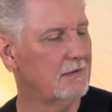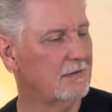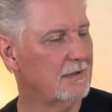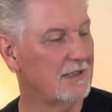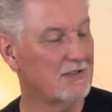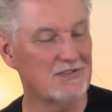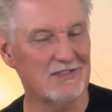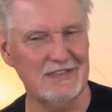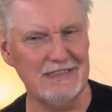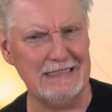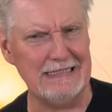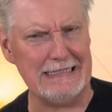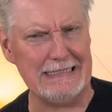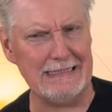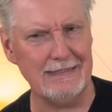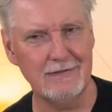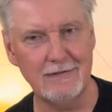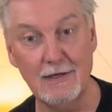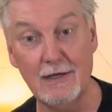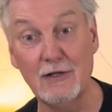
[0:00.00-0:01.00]
That's the
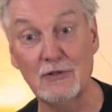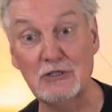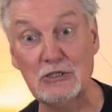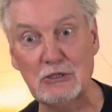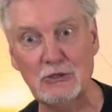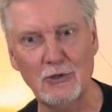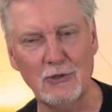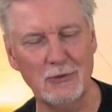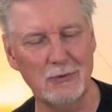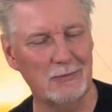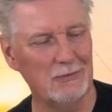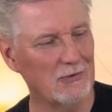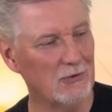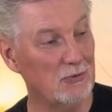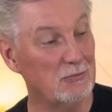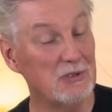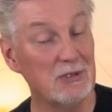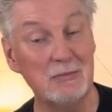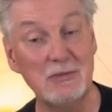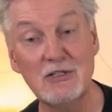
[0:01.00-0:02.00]
knee, Alnico.
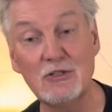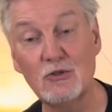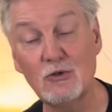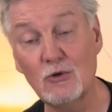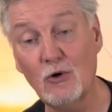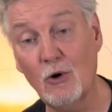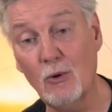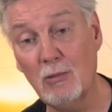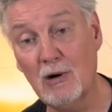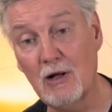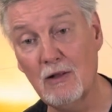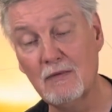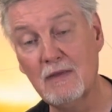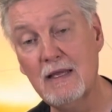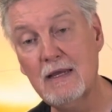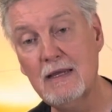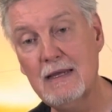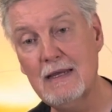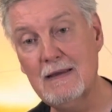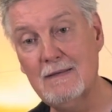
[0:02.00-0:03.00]
Aluminum, nickel, cobalt.
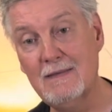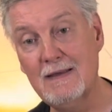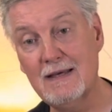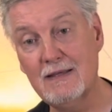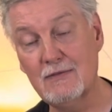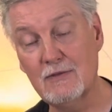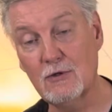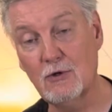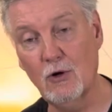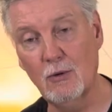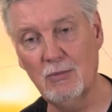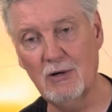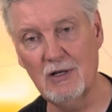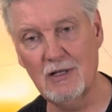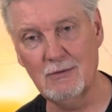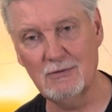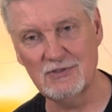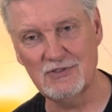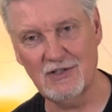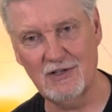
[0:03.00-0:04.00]
And that the
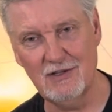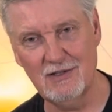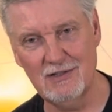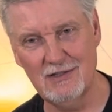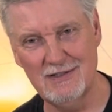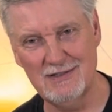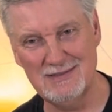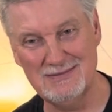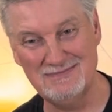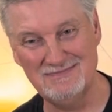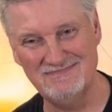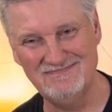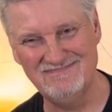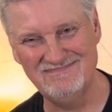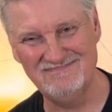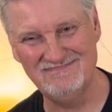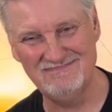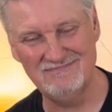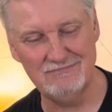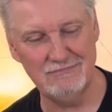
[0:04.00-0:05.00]
cobalt was all
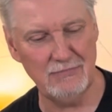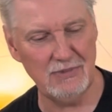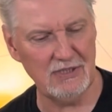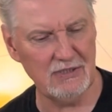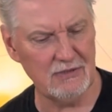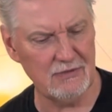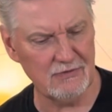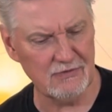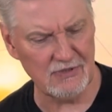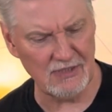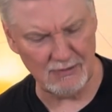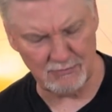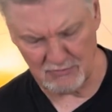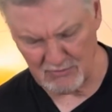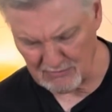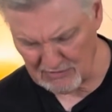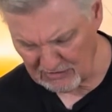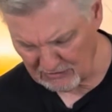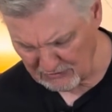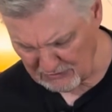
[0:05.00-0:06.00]
being used up to
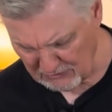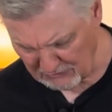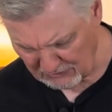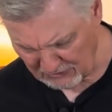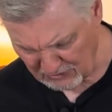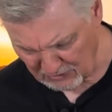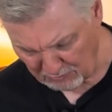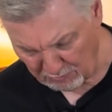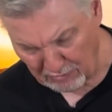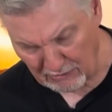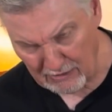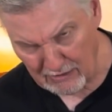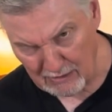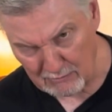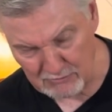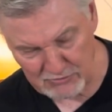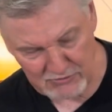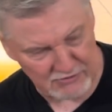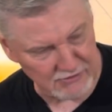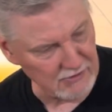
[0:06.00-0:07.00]
make nuclear
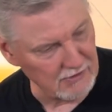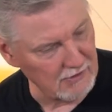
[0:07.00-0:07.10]
bombs.